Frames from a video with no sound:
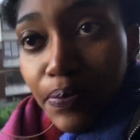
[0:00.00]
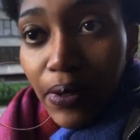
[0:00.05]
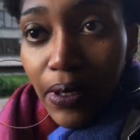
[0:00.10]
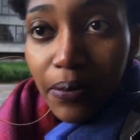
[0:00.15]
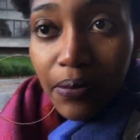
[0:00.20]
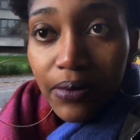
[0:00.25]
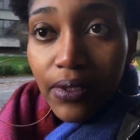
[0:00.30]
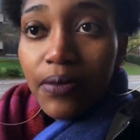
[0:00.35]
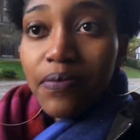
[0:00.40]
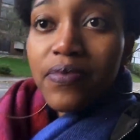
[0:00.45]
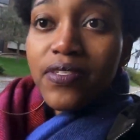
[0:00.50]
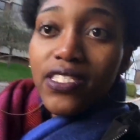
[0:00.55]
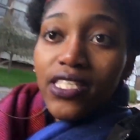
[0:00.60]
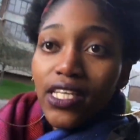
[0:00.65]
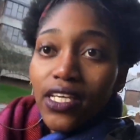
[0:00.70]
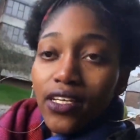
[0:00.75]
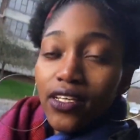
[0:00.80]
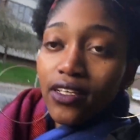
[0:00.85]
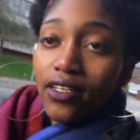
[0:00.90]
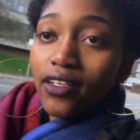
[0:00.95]
purple
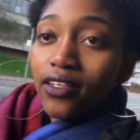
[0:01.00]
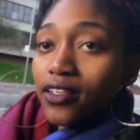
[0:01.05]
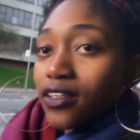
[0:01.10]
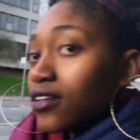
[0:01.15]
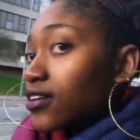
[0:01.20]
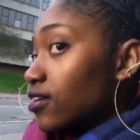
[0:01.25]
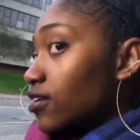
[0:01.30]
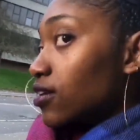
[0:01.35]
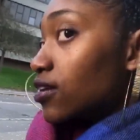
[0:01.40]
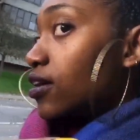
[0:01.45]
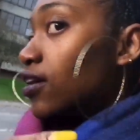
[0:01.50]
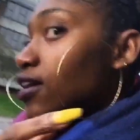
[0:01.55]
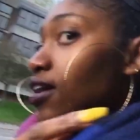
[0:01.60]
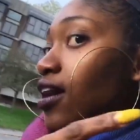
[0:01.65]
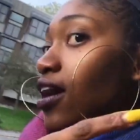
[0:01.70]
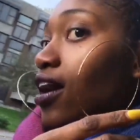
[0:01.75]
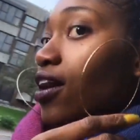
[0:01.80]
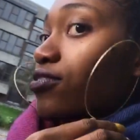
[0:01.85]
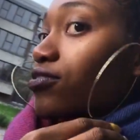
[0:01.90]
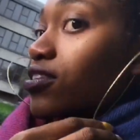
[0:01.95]
lipstick
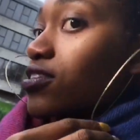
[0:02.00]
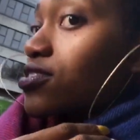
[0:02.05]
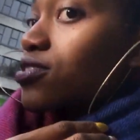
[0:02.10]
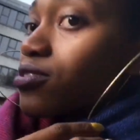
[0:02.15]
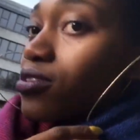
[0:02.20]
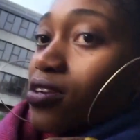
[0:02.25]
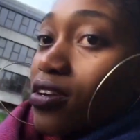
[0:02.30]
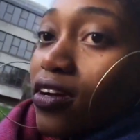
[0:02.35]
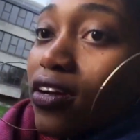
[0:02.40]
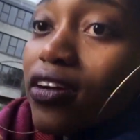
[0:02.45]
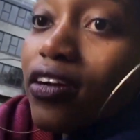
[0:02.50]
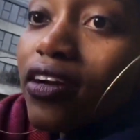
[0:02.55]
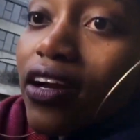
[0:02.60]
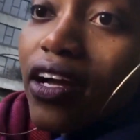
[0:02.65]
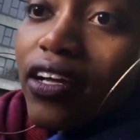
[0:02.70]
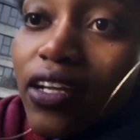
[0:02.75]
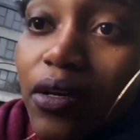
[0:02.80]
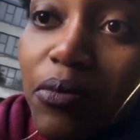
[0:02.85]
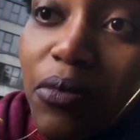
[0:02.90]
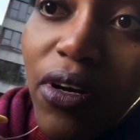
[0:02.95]
after so long.
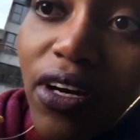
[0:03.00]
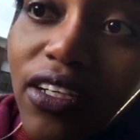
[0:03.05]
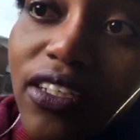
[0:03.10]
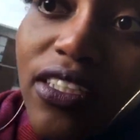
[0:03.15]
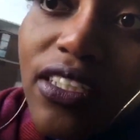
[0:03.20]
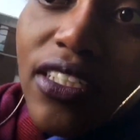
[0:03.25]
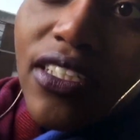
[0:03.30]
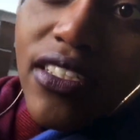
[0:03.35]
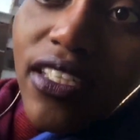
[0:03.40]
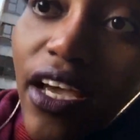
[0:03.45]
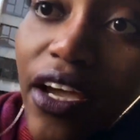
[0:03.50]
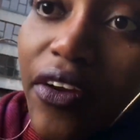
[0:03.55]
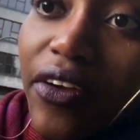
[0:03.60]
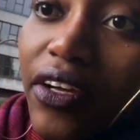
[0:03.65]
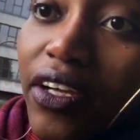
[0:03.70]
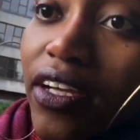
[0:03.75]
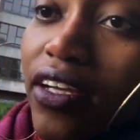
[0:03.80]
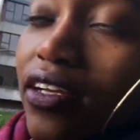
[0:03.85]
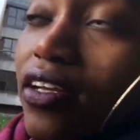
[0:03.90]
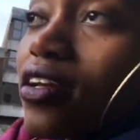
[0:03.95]
And I bought these
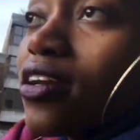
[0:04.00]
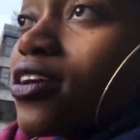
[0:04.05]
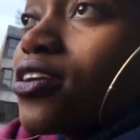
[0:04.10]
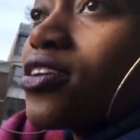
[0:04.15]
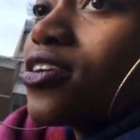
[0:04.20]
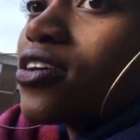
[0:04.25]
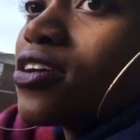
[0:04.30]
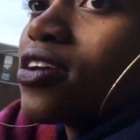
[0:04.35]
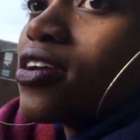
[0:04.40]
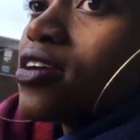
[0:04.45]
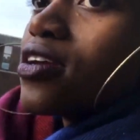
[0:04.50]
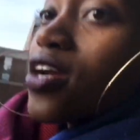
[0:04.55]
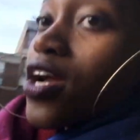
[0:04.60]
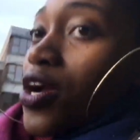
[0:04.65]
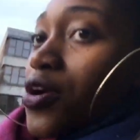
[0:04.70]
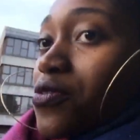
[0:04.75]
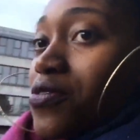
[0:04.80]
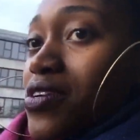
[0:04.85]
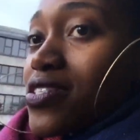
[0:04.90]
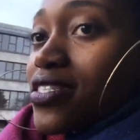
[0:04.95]
earrings
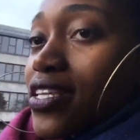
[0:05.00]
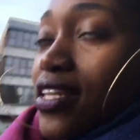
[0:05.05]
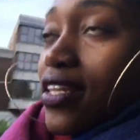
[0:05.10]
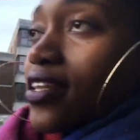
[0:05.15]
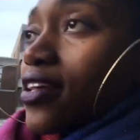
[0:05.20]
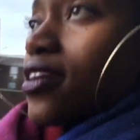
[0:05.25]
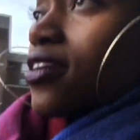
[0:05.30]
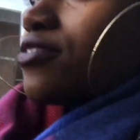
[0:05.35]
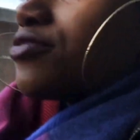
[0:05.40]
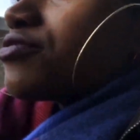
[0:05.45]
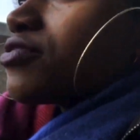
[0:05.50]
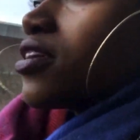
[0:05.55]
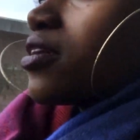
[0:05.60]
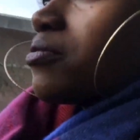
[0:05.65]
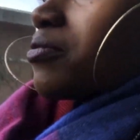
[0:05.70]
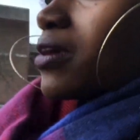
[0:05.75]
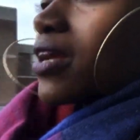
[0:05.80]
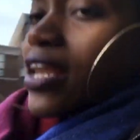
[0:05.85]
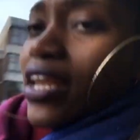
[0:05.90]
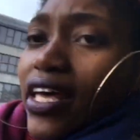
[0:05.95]
recently
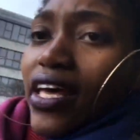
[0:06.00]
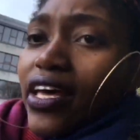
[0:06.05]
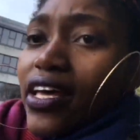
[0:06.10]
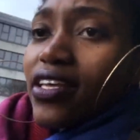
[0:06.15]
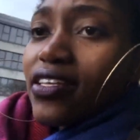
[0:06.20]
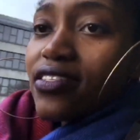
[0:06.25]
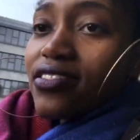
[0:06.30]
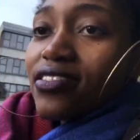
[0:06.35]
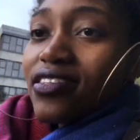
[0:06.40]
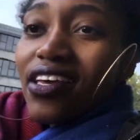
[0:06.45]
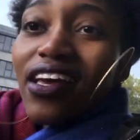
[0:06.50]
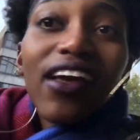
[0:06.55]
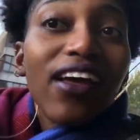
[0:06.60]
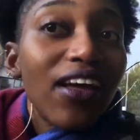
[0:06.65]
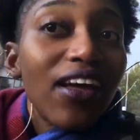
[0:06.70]
from Claire's.